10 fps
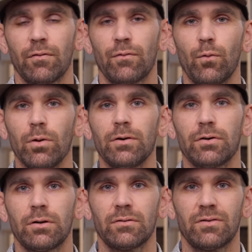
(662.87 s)
for
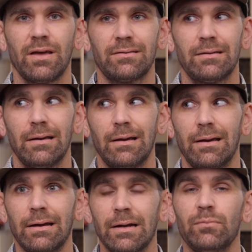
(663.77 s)
$400 less
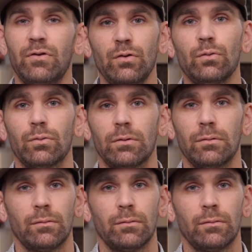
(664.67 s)
and an M2.